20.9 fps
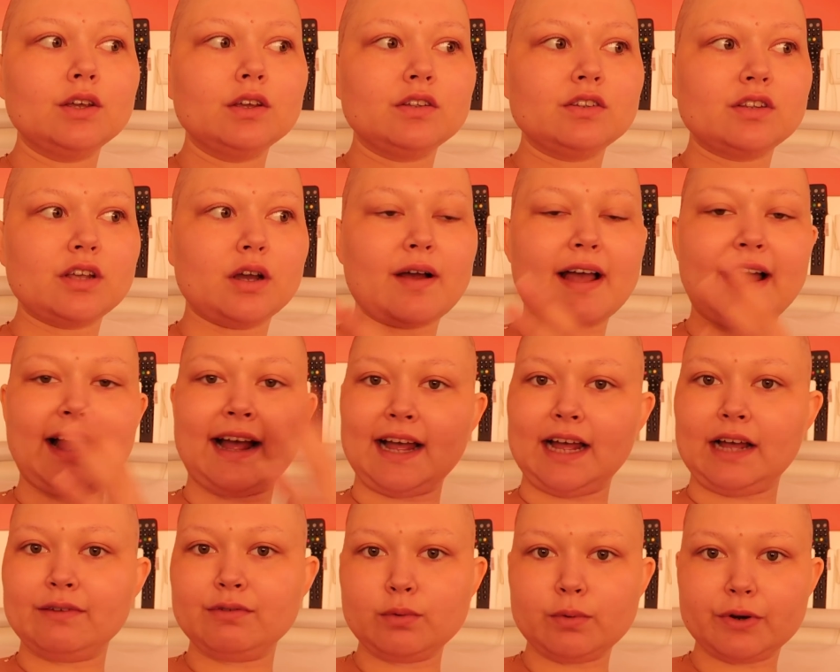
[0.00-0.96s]
So
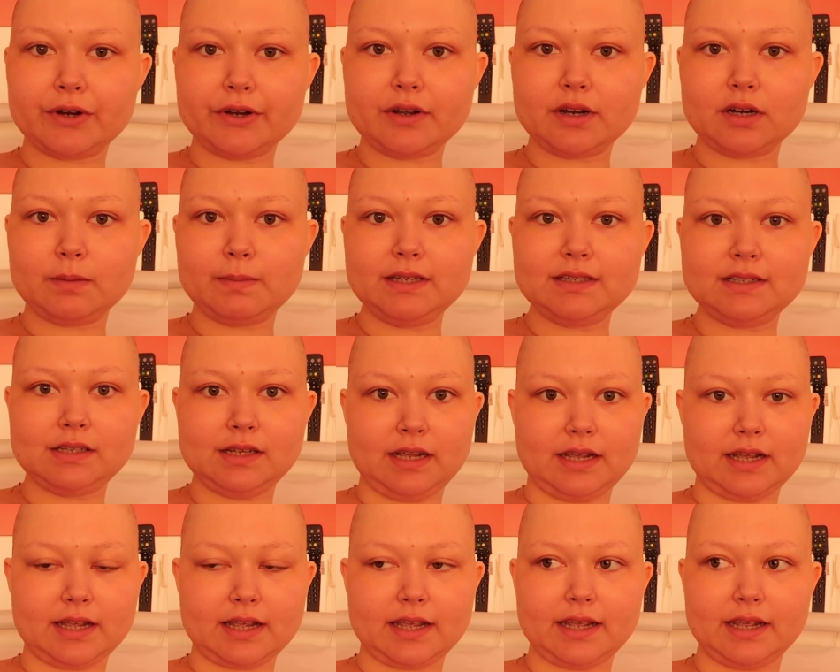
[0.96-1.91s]
half of what you're going to be
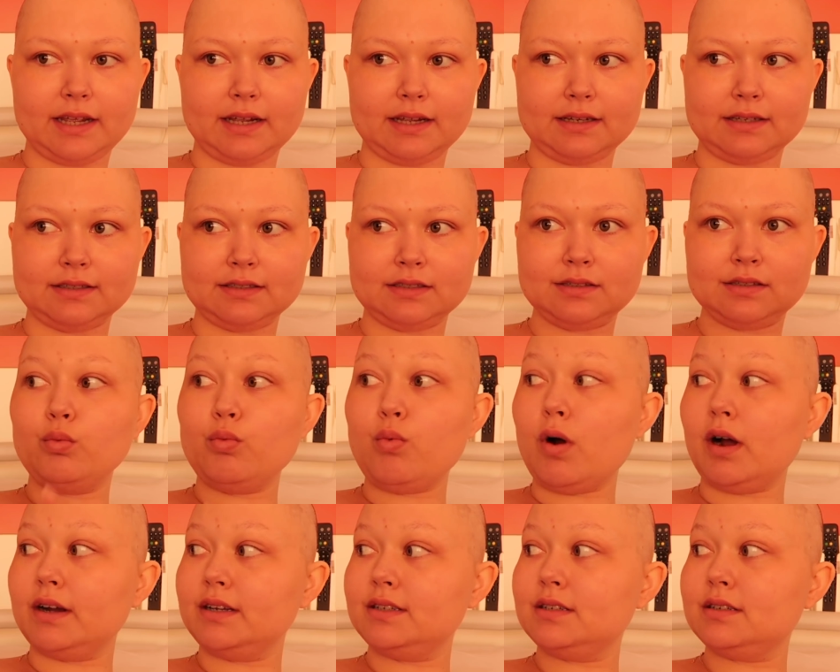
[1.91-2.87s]
seeing is
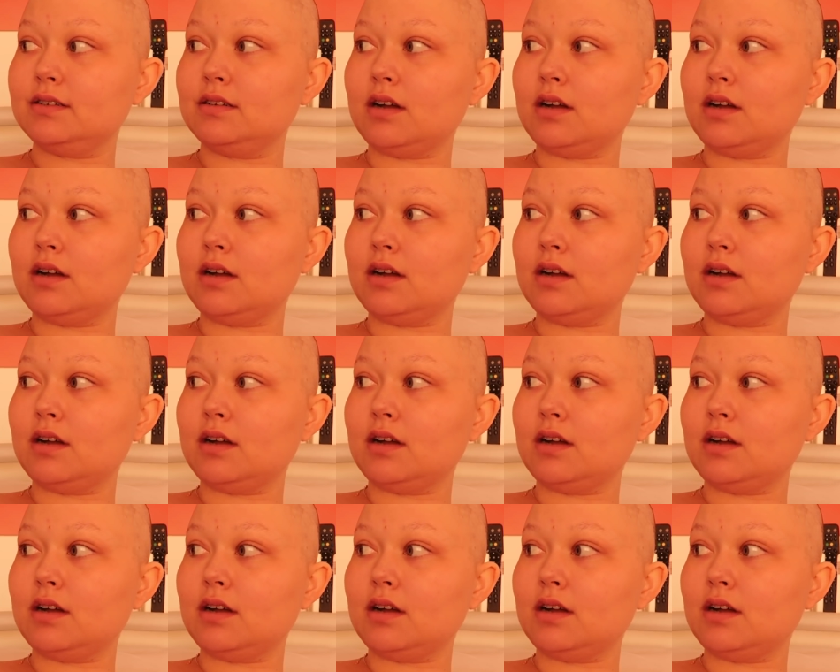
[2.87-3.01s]
what